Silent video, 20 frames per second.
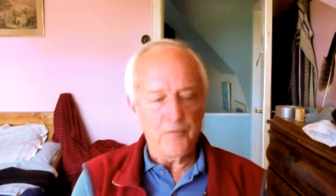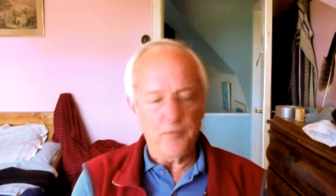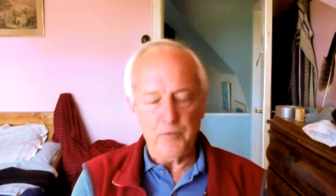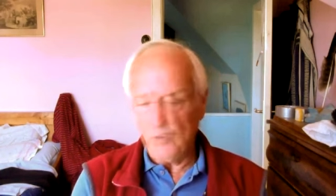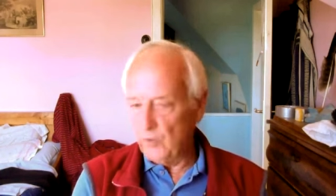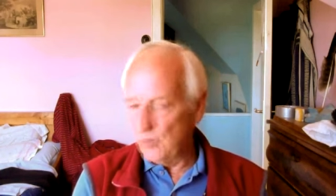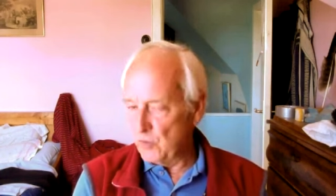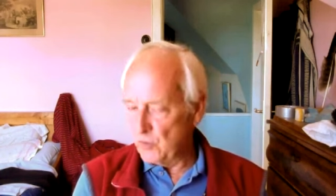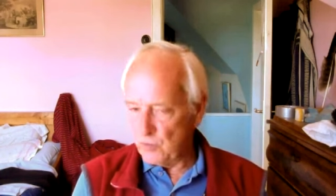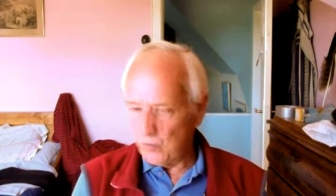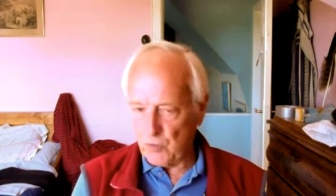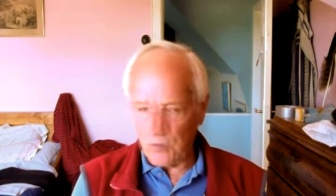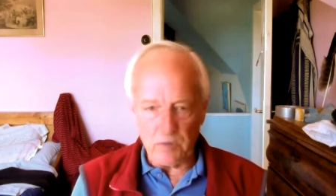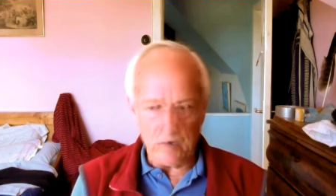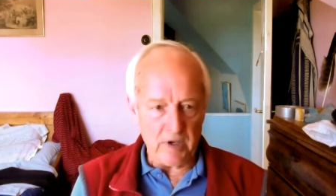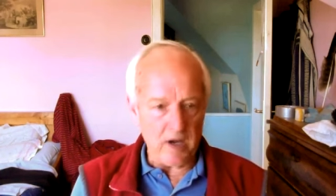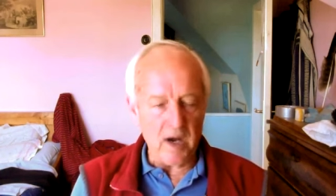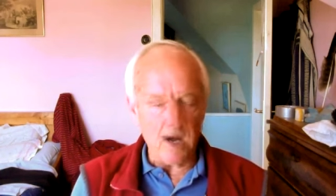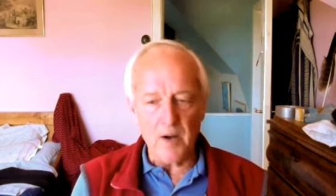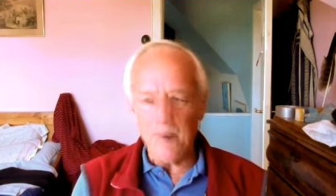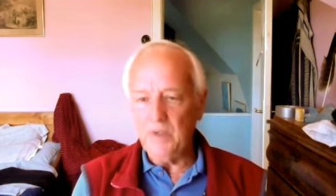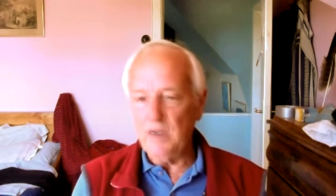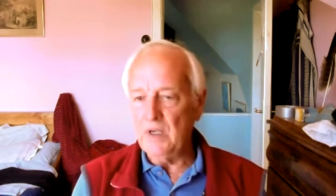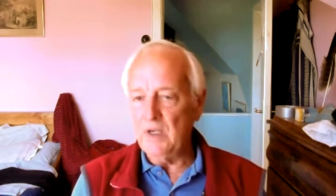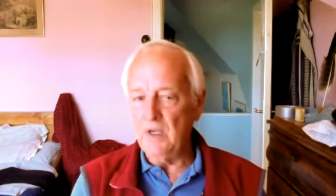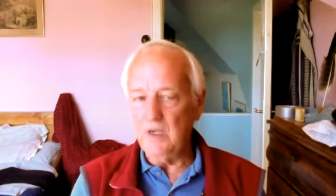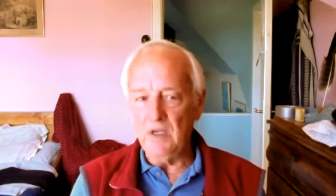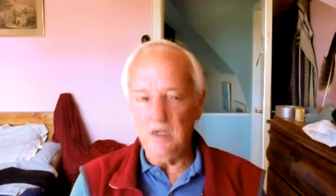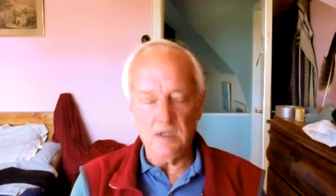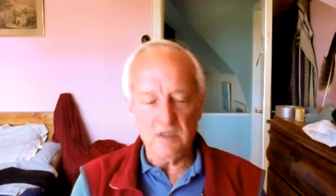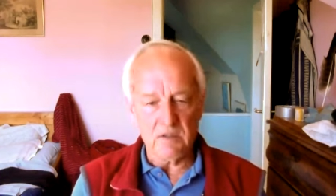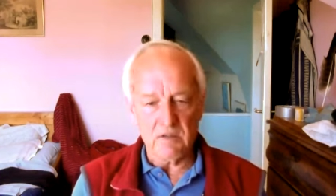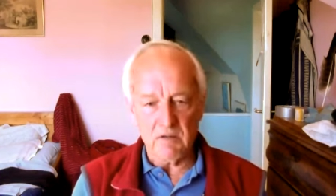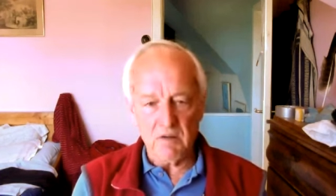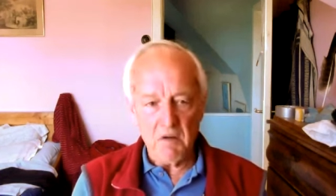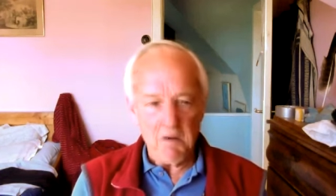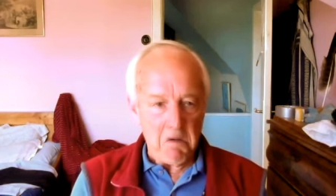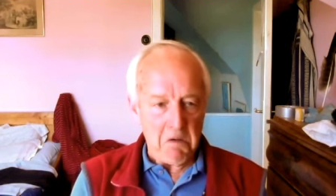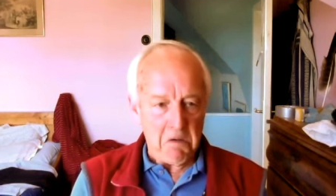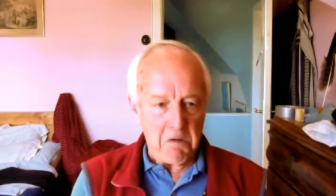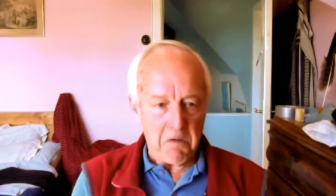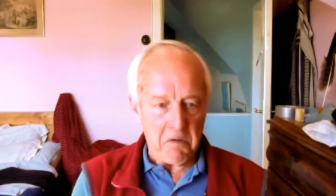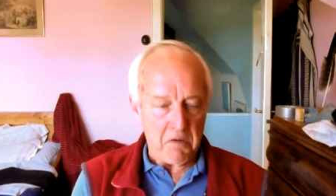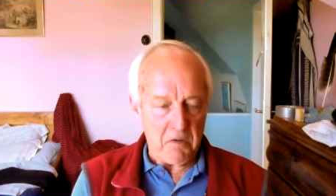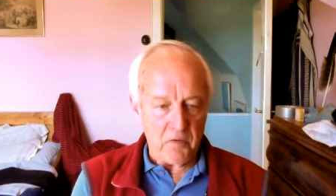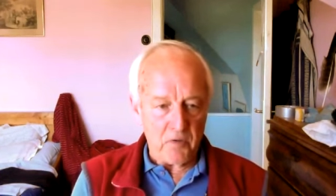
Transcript: First tsunamis, uh,